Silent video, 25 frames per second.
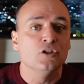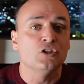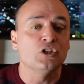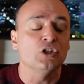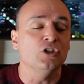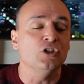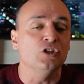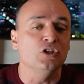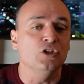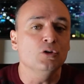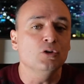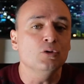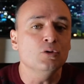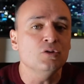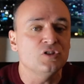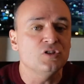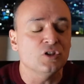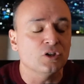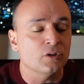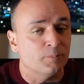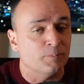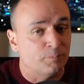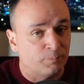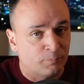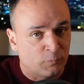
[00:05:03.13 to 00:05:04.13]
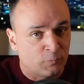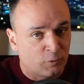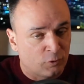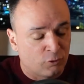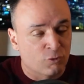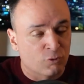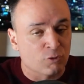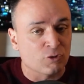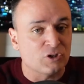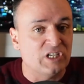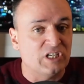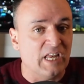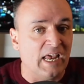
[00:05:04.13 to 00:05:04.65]
To use a
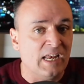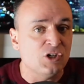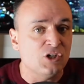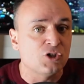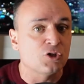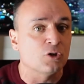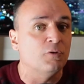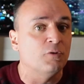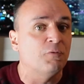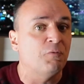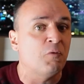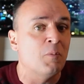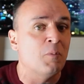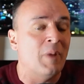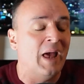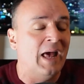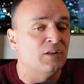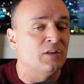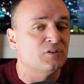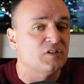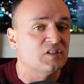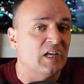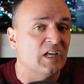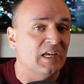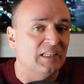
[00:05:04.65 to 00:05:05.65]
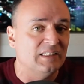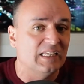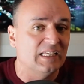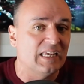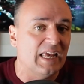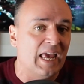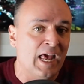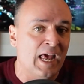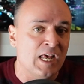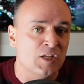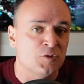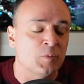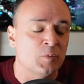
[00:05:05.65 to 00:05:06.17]
credential from outside the
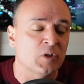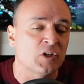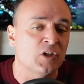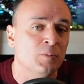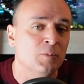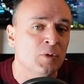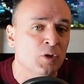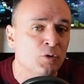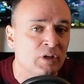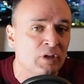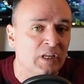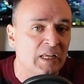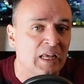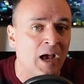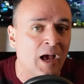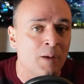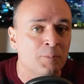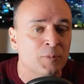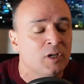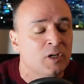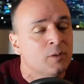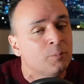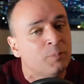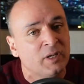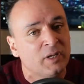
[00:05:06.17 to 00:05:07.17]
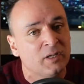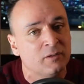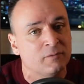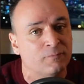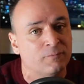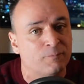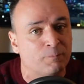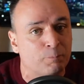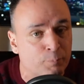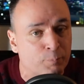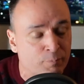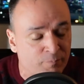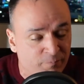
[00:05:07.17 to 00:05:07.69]
Kaspa community, I'm going to pick
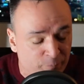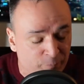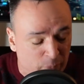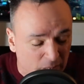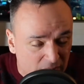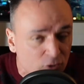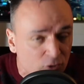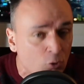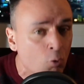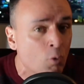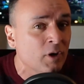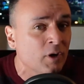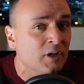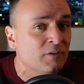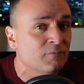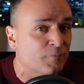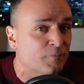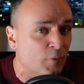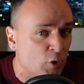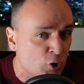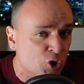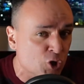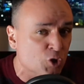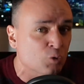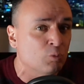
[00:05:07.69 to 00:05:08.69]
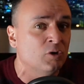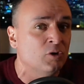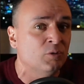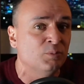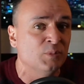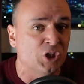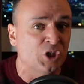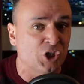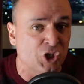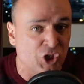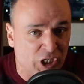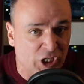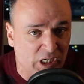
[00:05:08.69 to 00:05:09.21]
Bitcoin virtual
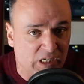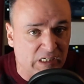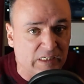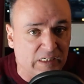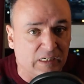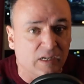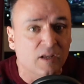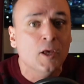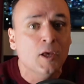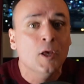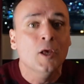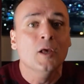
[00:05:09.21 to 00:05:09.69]
machine.